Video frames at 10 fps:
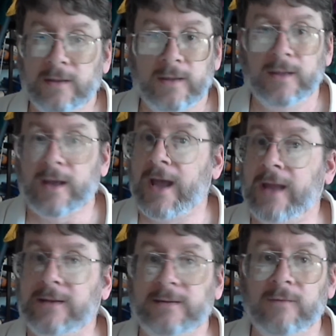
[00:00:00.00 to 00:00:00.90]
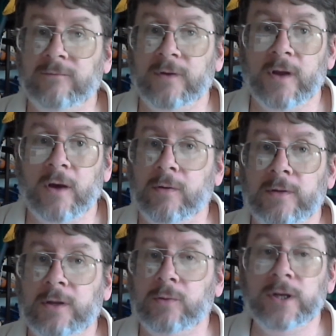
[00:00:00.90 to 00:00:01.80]
you
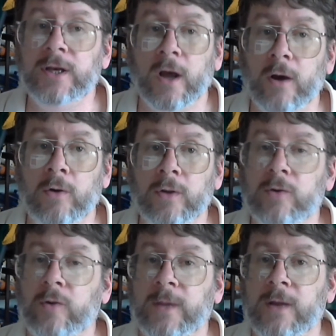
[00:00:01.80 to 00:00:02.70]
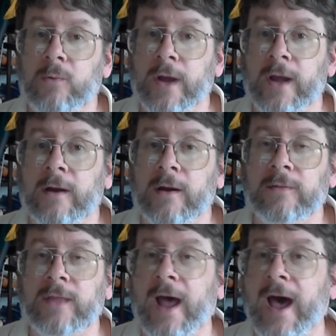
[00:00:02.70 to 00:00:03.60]
would be aware
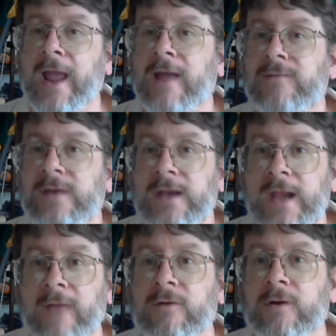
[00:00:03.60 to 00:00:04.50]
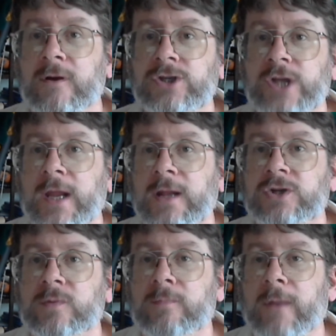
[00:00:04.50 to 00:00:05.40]
that I have never
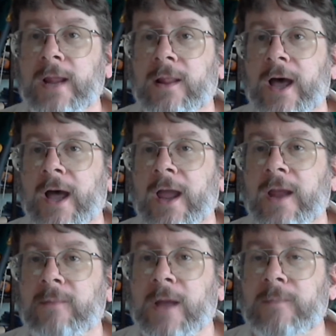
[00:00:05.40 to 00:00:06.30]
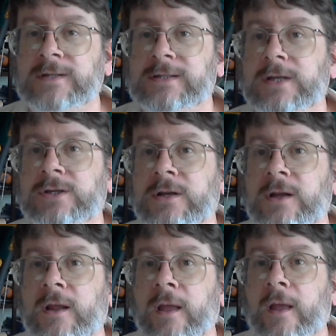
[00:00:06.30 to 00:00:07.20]
changed my line, my
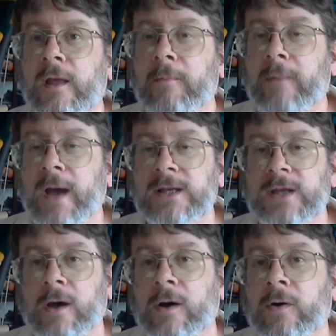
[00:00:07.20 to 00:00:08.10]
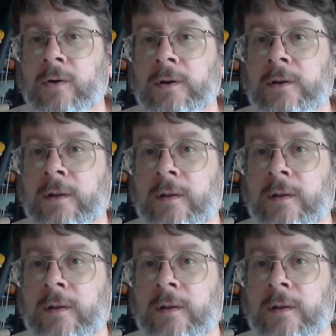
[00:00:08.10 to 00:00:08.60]
position, my tone,